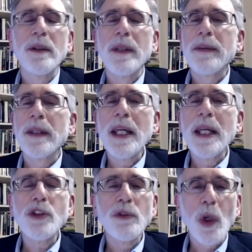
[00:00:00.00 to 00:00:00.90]
that the
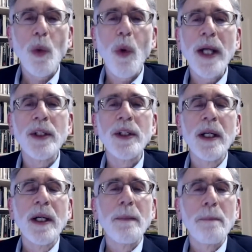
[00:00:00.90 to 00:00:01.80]
nation required
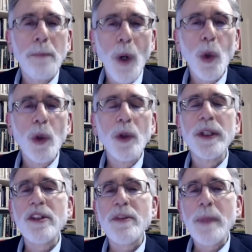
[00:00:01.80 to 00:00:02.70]
bold
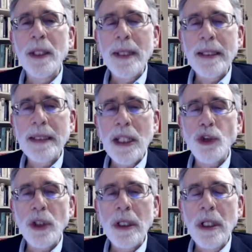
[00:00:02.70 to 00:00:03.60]

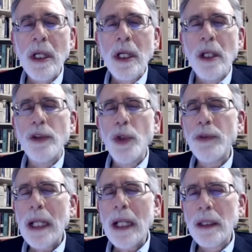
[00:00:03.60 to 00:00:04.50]
experimentation. So you've
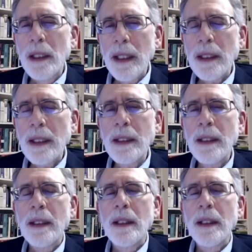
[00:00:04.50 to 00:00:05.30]
got Lincoln